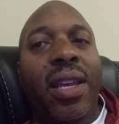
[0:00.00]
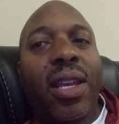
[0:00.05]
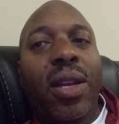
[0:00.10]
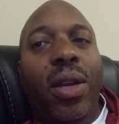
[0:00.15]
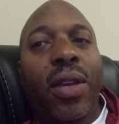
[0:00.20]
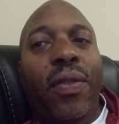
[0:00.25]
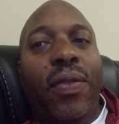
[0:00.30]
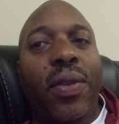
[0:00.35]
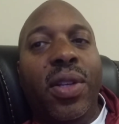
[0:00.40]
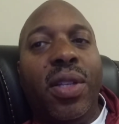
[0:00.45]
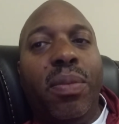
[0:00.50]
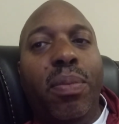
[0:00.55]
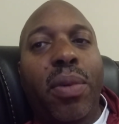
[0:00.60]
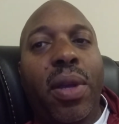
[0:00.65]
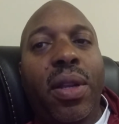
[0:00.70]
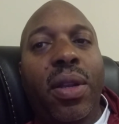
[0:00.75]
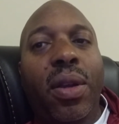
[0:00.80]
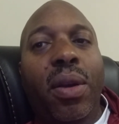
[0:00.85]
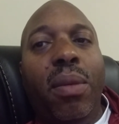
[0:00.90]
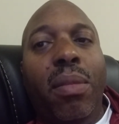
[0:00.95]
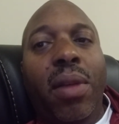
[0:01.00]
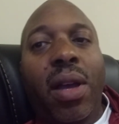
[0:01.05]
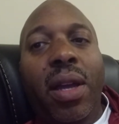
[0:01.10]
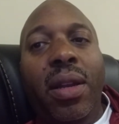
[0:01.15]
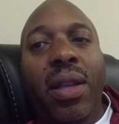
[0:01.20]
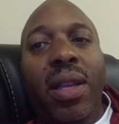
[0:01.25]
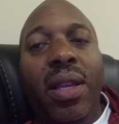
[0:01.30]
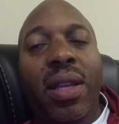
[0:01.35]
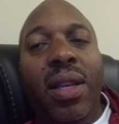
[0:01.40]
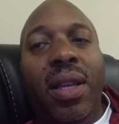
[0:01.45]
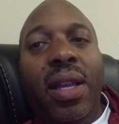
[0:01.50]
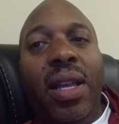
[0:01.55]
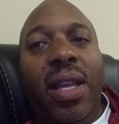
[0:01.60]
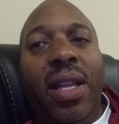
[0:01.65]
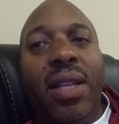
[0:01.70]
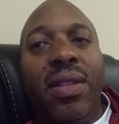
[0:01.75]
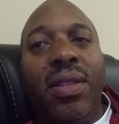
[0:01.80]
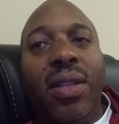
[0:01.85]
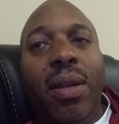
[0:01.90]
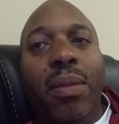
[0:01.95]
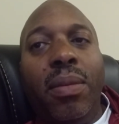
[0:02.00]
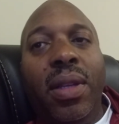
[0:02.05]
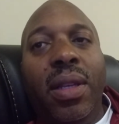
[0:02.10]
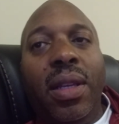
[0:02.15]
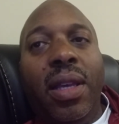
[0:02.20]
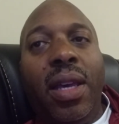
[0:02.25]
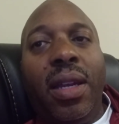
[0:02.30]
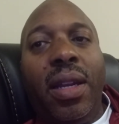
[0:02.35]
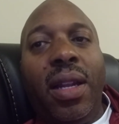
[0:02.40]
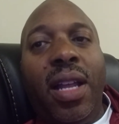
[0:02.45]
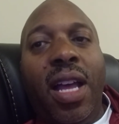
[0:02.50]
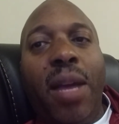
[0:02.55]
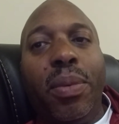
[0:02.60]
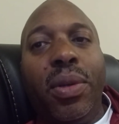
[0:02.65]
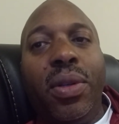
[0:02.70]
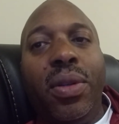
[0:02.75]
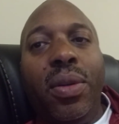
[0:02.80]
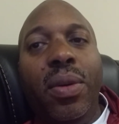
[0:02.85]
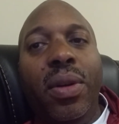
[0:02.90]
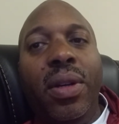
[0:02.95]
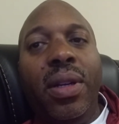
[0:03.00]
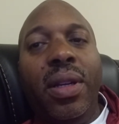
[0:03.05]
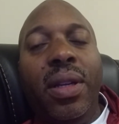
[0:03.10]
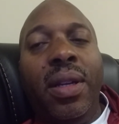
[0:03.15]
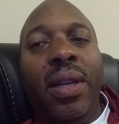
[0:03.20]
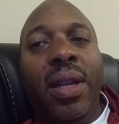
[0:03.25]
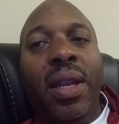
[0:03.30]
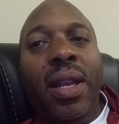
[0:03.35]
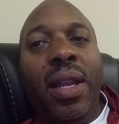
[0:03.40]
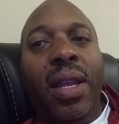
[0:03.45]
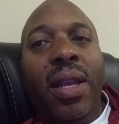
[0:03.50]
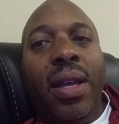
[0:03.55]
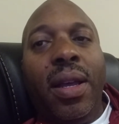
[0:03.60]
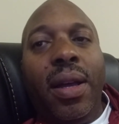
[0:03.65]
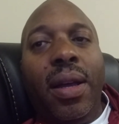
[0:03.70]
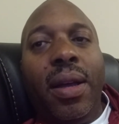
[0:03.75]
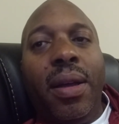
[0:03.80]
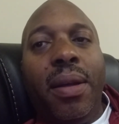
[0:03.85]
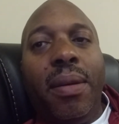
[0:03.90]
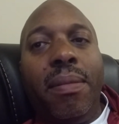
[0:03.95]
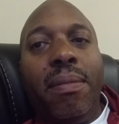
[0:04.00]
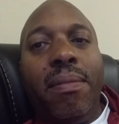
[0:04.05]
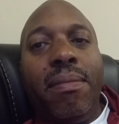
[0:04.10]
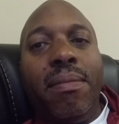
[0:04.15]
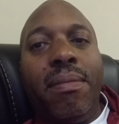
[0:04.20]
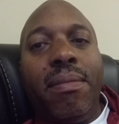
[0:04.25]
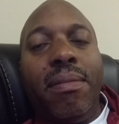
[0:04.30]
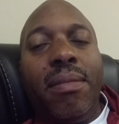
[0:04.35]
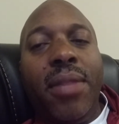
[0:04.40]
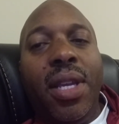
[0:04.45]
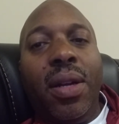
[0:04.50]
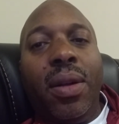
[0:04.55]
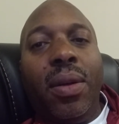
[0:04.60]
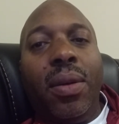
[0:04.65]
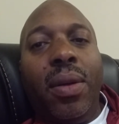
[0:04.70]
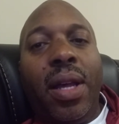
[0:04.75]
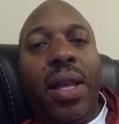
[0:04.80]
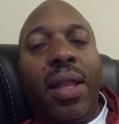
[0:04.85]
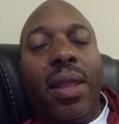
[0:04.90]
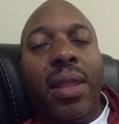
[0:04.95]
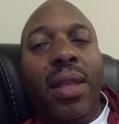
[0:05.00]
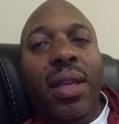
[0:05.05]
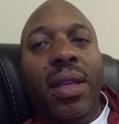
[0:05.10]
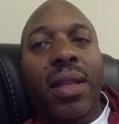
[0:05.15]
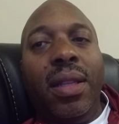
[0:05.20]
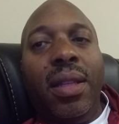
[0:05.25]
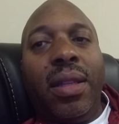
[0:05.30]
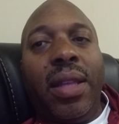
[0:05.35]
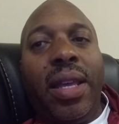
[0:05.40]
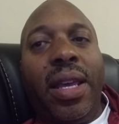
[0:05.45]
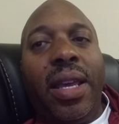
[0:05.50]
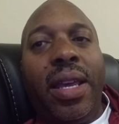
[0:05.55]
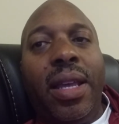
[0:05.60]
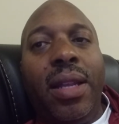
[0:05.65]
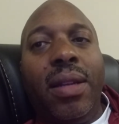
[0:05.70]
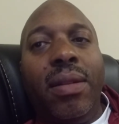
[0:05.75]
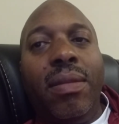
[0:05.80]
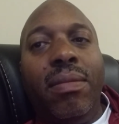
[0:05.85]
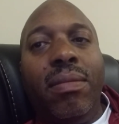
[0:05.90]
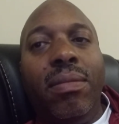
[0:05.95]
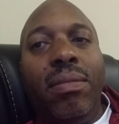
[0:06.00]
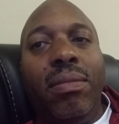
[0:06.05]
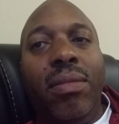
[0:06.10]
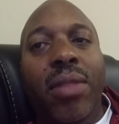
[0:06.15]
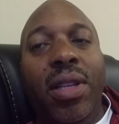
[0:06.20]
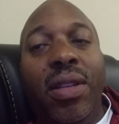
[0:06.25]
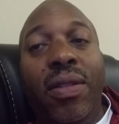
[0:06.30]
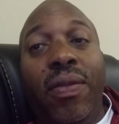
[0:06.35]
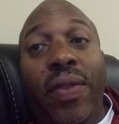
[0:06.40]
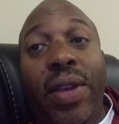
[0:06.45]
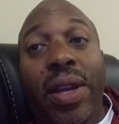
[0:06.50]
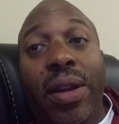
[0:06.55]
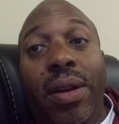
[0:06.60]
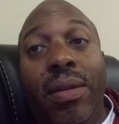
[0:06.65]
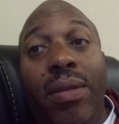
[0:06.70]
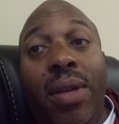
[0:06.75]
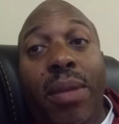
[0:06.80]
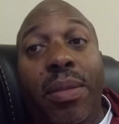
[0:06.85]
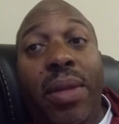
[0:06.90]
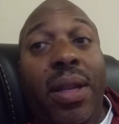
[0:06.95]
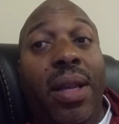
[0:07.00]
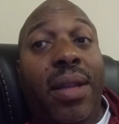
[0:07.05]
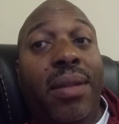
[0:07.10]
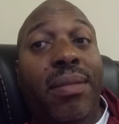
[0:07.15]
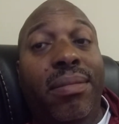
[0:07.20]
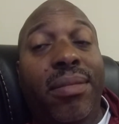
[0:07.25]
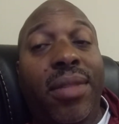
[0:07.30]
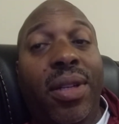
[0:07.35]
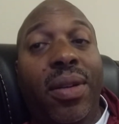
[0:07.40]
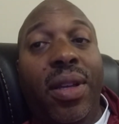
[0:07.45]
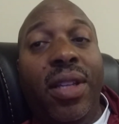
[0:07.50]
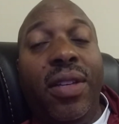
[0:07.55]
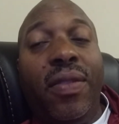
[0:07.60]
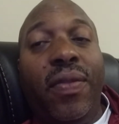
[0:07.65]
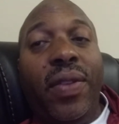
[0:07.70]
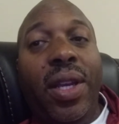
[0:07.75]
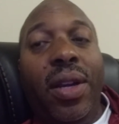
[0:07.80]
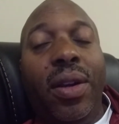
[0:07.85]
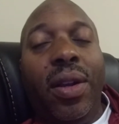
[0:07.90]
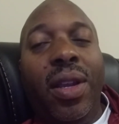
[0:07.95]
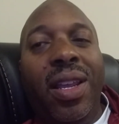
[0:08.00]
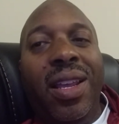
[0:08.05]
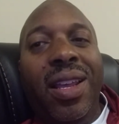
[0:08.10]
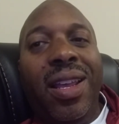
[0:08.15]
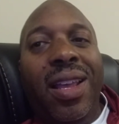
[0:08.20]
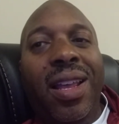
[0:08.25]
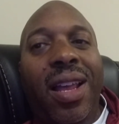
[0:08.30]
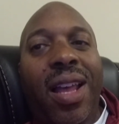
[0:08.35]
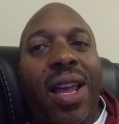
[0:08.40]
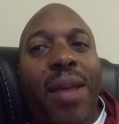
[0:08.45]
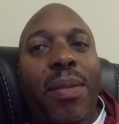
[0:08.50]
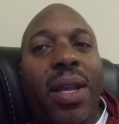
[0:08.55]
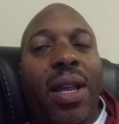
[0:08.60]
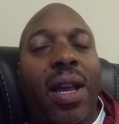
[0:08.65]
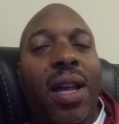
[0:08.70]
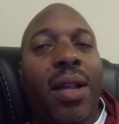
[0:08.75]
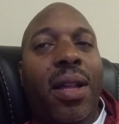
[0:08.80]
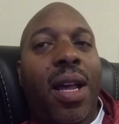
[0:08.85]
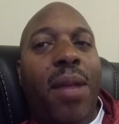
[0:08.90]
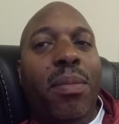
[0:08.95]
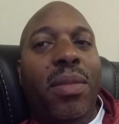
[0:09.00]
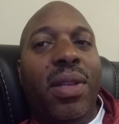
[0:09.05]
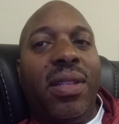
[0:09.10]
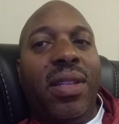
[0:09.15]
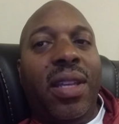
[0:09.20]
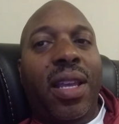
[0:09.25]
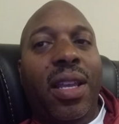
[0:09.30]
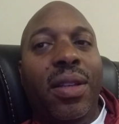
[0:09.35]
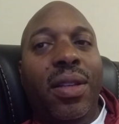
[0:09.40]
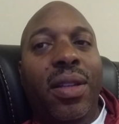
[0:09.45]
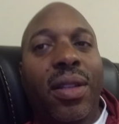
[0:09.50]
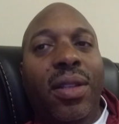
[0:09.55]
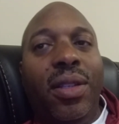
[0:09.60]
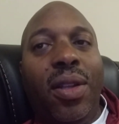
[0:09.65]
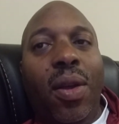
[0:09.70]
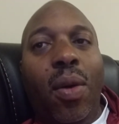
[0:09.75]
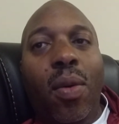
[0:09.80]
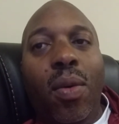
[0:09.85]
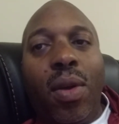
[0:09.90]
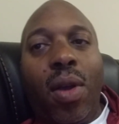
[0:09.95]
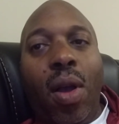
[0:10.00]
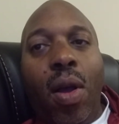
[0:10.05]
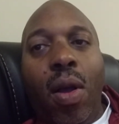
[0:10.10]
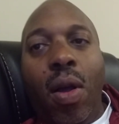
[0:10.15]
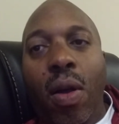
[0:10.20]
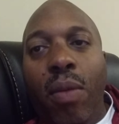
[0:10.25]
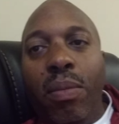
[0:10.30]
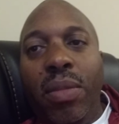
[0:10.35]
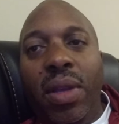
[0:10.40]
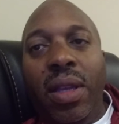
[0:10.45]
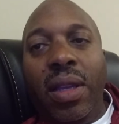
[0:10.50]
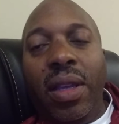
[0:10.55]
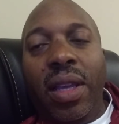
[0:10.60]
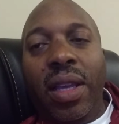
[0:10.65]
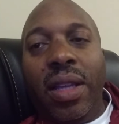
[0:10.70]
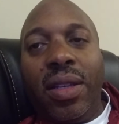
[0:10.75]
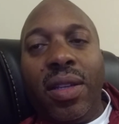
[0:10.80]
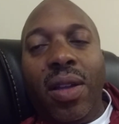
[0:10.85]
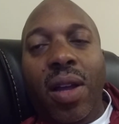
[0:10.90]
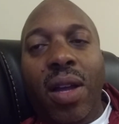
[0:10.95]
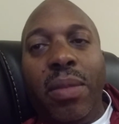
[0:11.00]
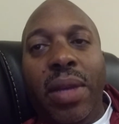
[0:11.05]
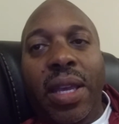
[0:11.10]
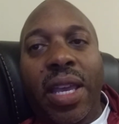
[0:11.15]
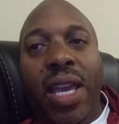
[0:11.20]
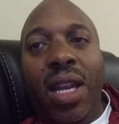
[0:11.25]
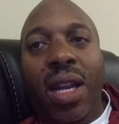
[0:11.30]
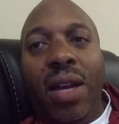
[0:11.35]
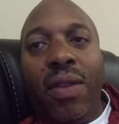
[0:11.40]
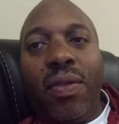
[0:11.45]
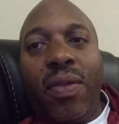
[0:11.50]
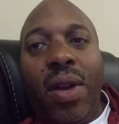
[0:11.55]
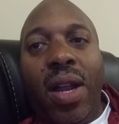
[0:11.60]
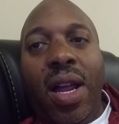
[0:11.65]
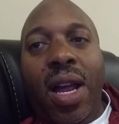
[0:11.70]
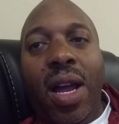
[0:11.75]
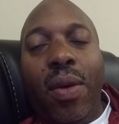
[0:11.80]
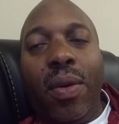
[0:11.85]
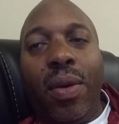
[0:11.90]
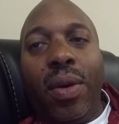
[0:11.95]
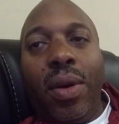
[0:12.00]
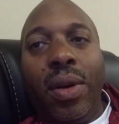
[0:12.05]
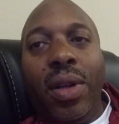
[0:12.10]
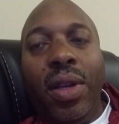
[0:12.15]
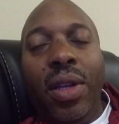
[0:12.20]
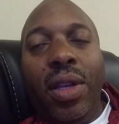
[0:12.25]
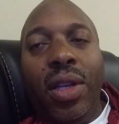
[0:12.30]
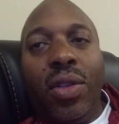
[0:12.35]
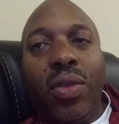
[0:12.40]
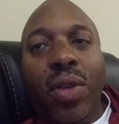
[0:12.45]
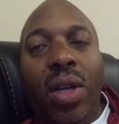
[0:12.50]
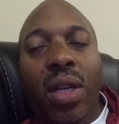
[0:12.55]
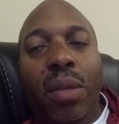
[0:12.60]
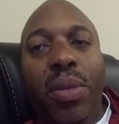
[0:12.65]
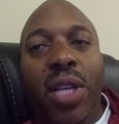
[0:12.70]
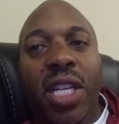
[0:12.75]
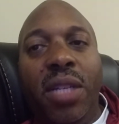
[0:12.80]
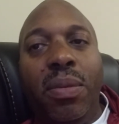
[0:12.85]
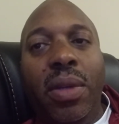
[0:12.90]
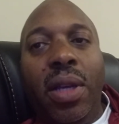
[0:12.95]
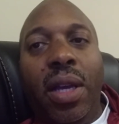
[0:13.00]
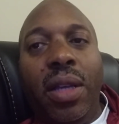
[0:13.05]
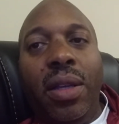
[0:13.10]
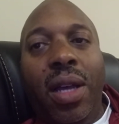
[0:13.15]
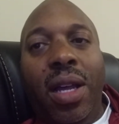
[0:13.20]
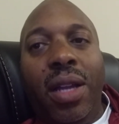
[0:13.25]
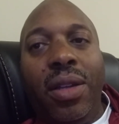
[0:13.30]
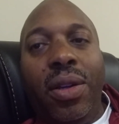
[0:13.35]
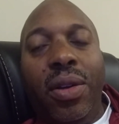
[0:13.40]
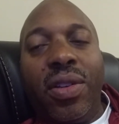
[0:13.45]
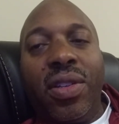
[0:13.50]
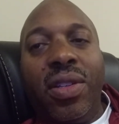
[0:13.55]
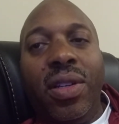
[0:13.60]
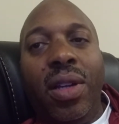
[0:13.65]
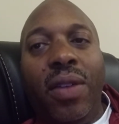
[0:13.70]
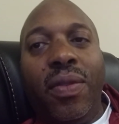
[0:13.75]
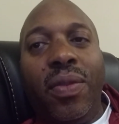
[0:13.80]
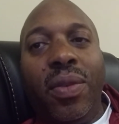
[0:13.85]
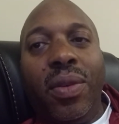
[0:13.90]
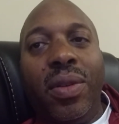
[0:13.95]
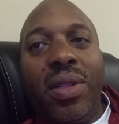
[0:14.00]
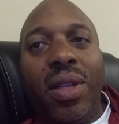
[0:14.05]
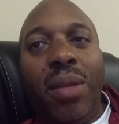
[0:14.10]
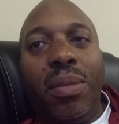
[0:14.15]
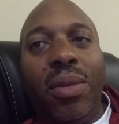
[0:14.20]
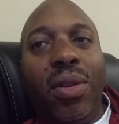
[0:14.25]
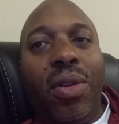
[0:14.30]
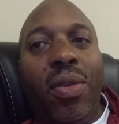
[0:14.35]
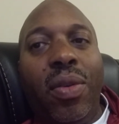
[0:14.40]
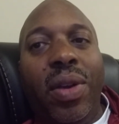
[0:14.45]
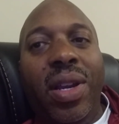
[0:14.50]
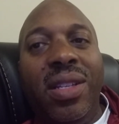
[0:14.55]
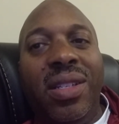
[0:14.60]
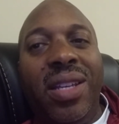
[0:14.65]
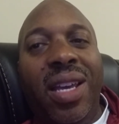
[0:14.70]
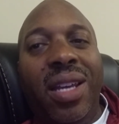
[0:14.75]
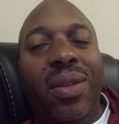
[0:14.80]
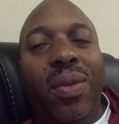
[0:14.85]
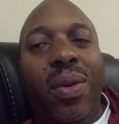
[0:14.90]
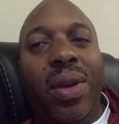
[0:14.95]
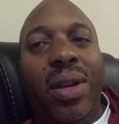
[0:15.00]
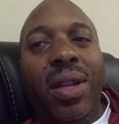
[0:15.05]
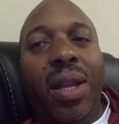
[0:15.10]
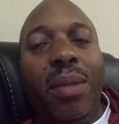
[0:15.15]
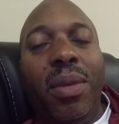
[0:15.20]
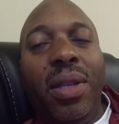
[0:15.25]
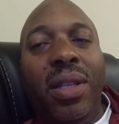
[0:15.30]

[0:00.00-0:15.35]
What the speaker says: If you're spending your money on something, on an opportunity, I think that it's fair. It's fair. I'm just saying, don't call me and talk my head off for an hour trying to pitch me on your stuff or something crazy. I don't want to.